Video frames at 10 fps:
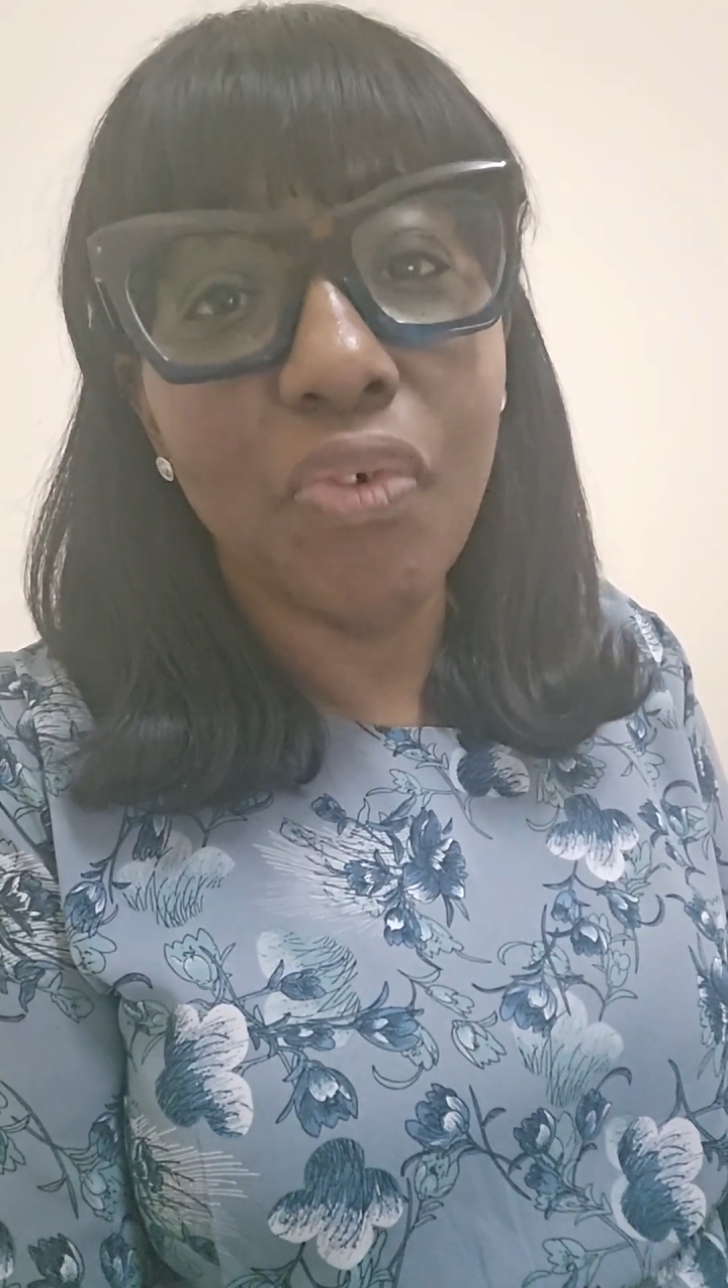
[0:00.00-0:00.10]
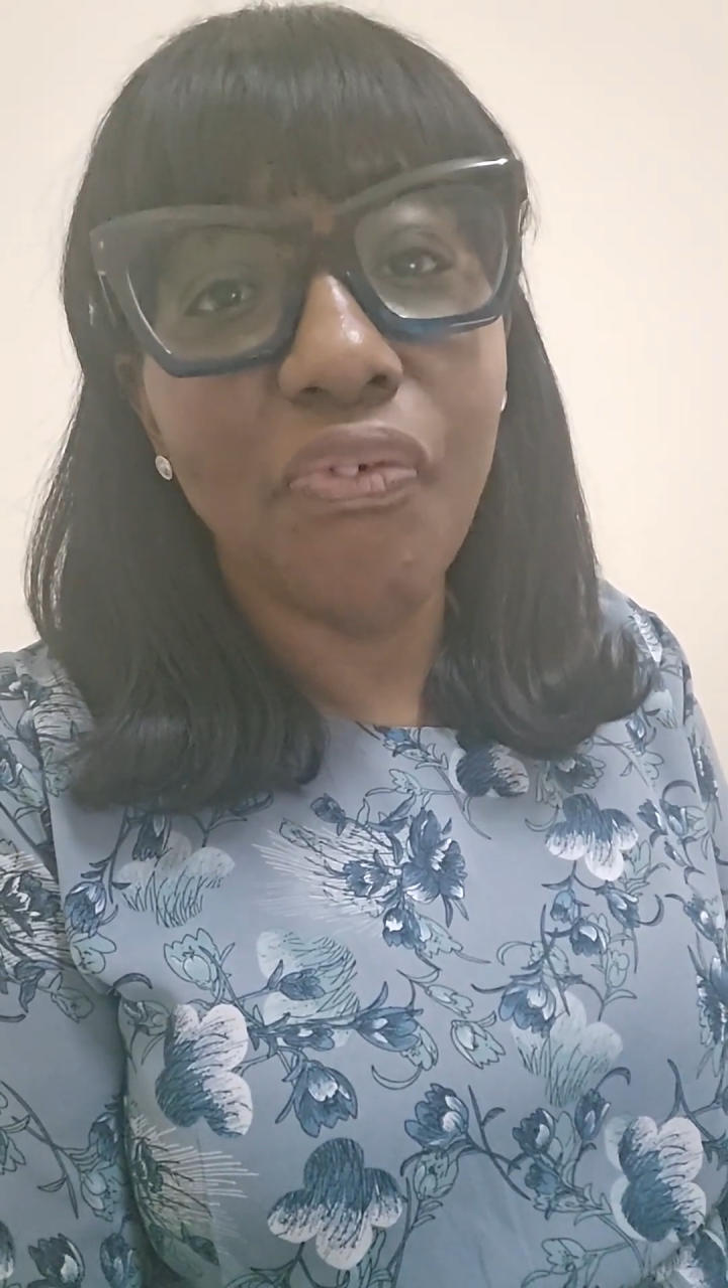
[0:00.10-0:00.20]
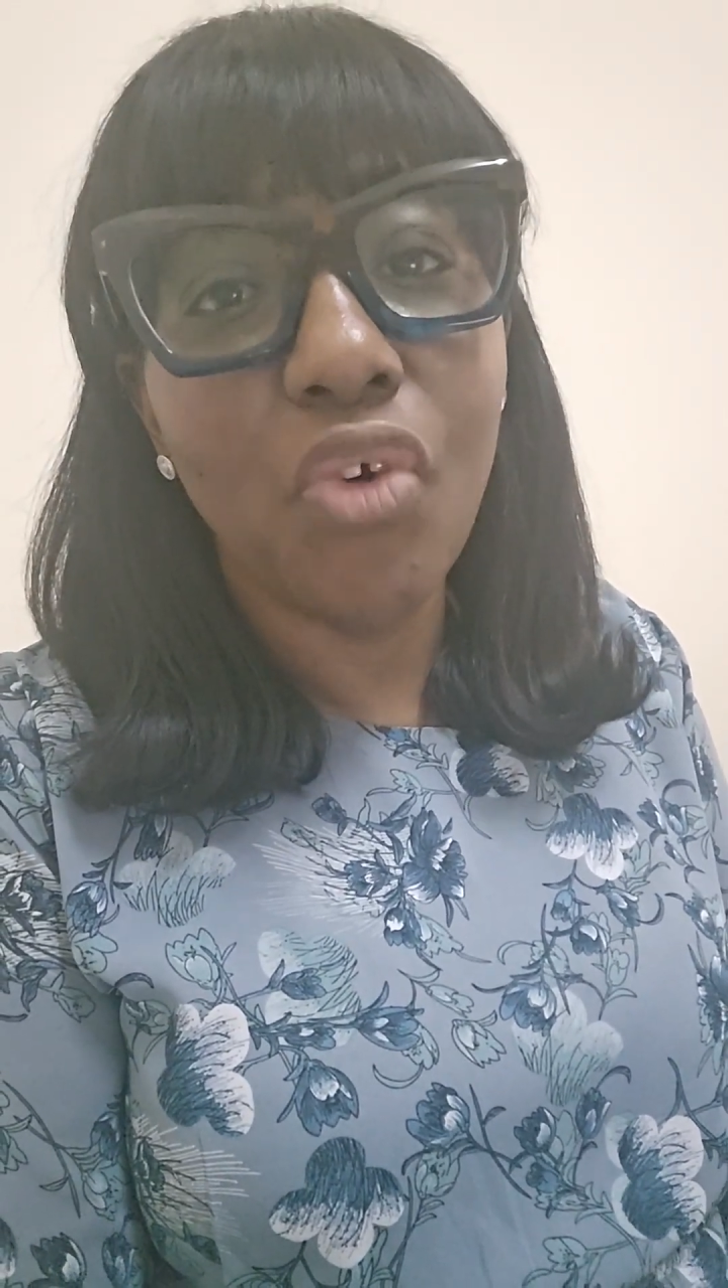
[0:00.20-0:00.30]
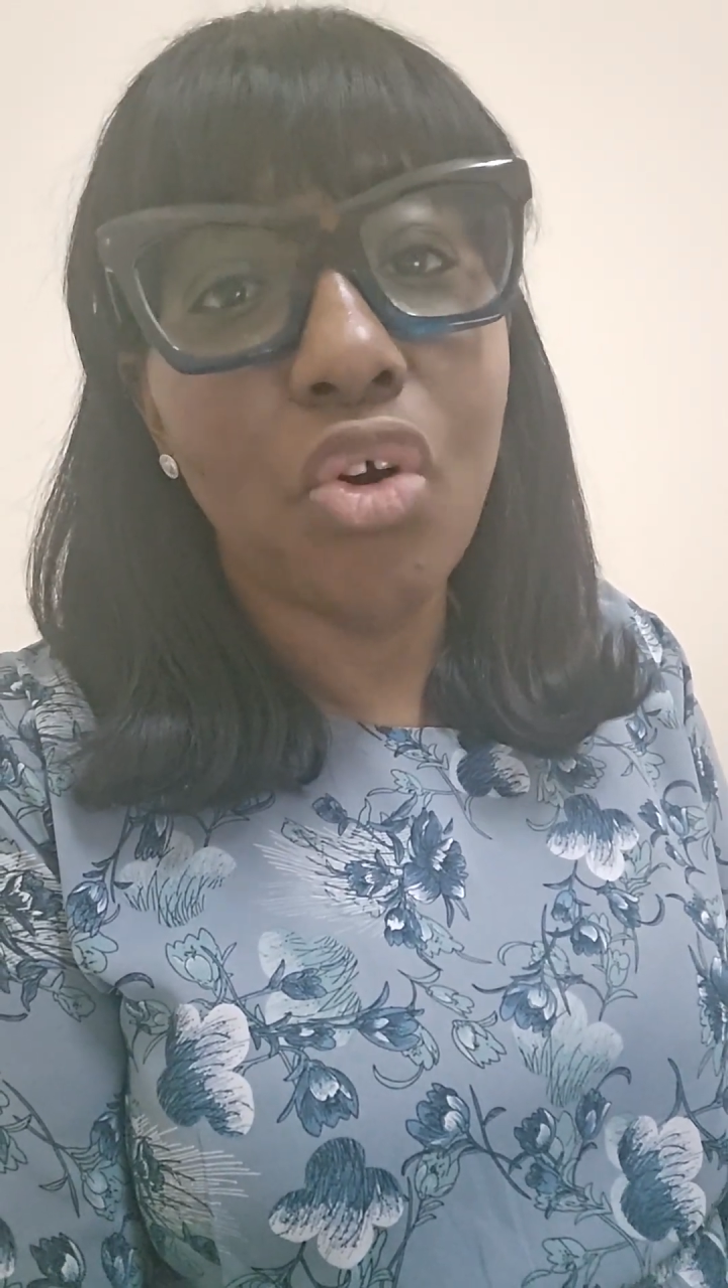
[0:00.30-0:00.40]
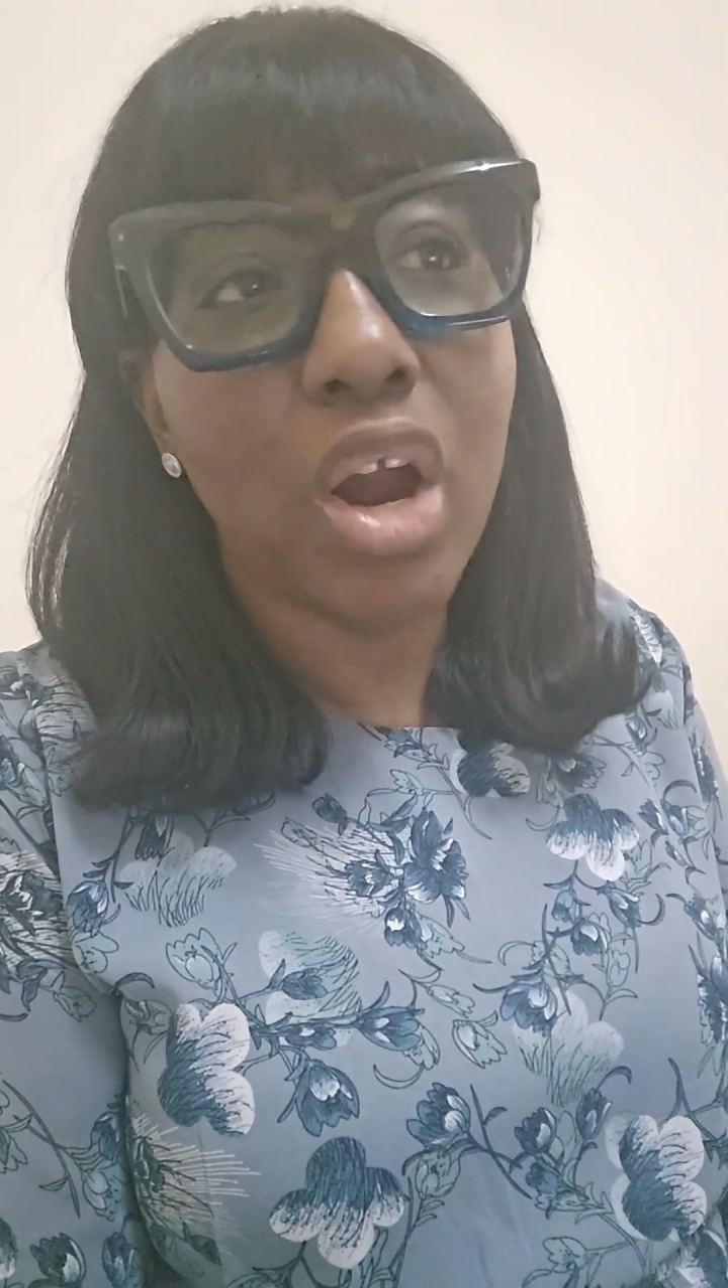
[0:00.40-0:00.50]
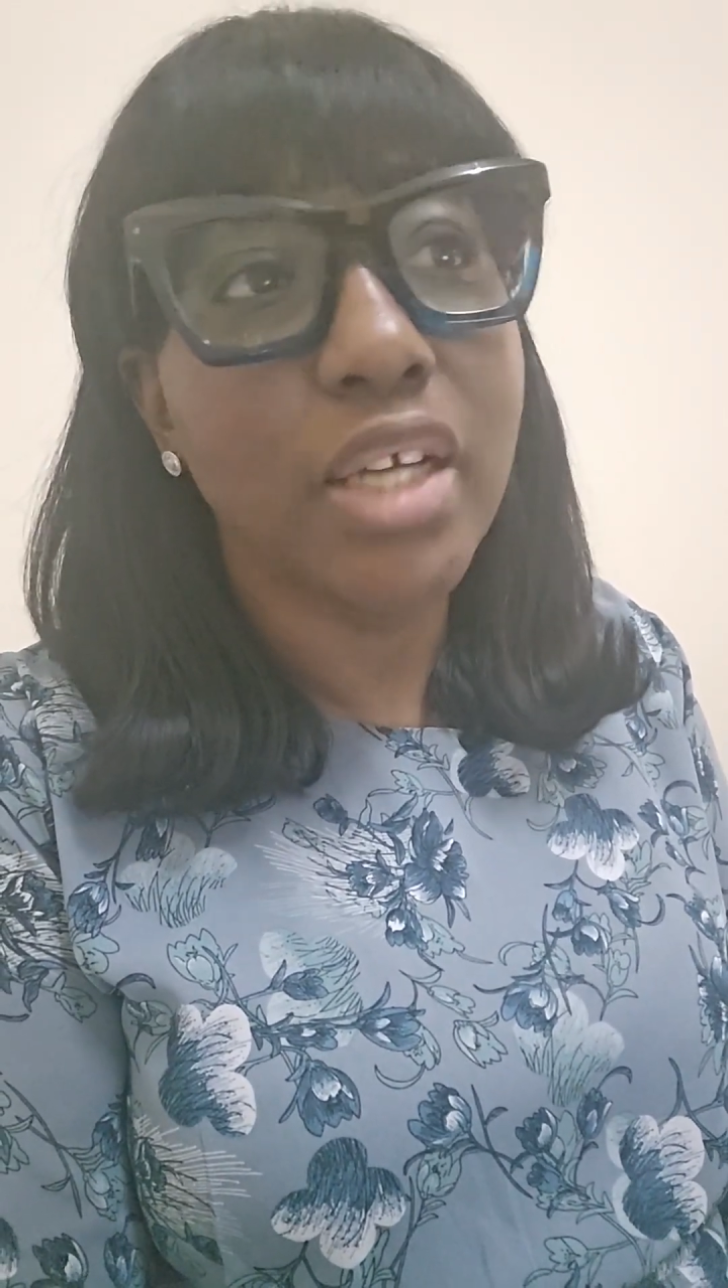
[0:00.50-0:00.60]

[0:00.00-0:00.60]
for